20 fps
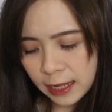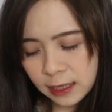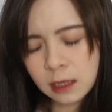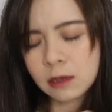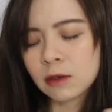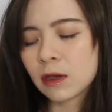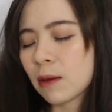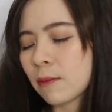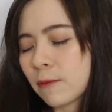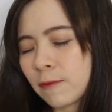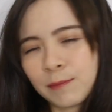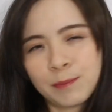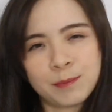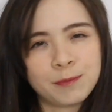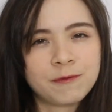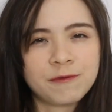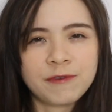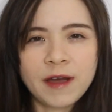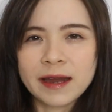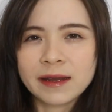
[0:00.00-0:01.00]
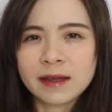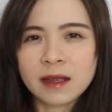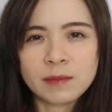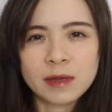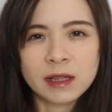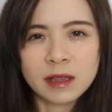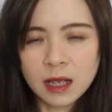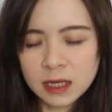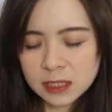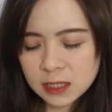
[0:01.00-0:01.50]
I think you can find them
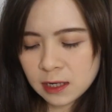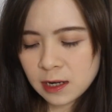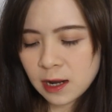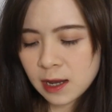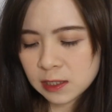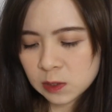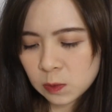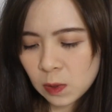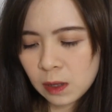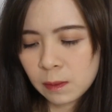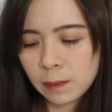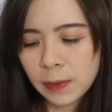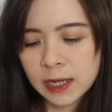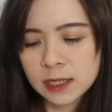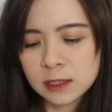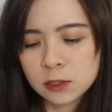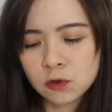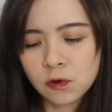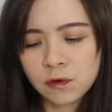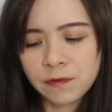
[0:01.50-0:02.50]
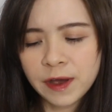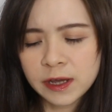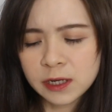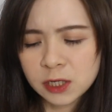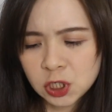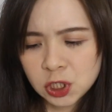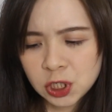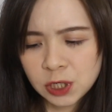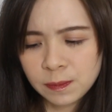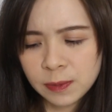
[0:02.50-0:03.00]
in Lazada as well, but so far the
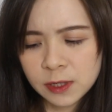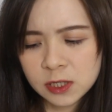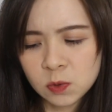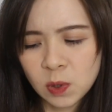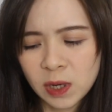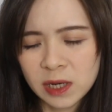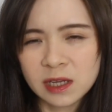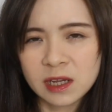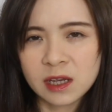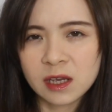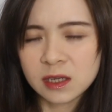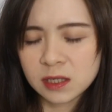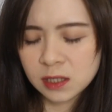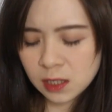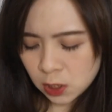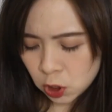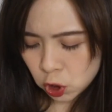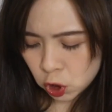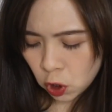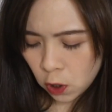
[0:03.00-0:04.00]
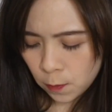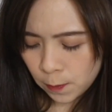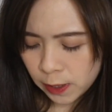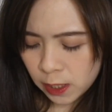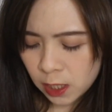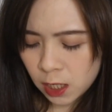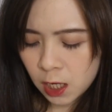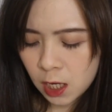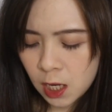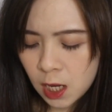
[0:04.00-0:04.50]
cheapest one is in
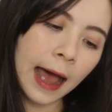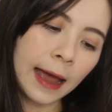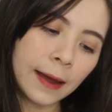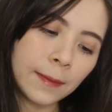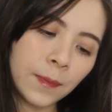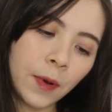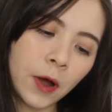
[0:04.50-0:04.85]
Shopee. I